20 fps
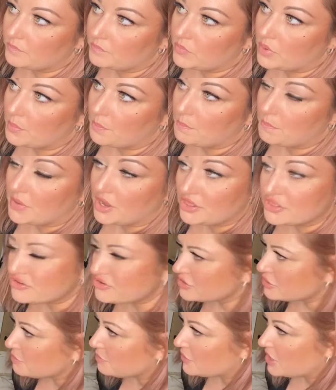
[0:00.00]
Mother
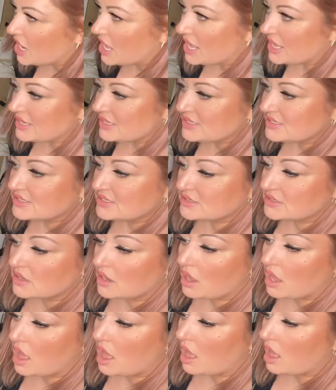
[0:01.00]
of the brides
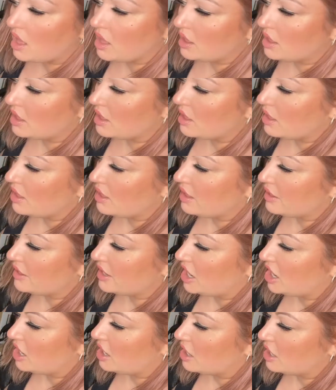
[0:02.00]

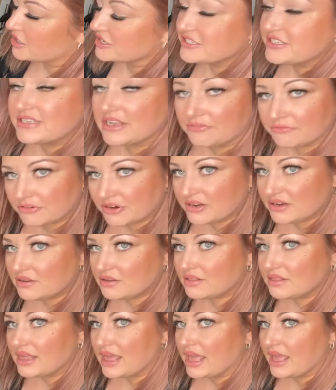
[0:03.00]
are
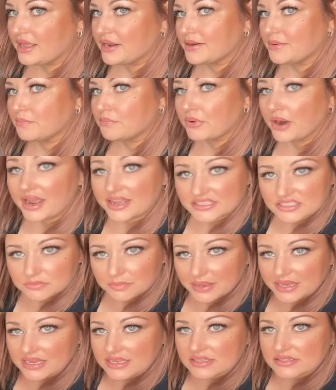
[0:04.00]
different than
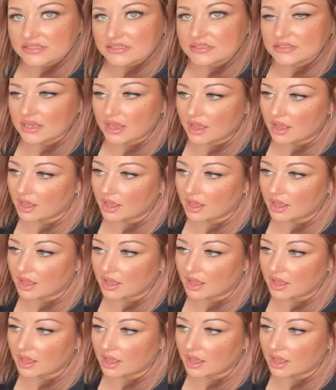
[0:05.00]
bridesmaids.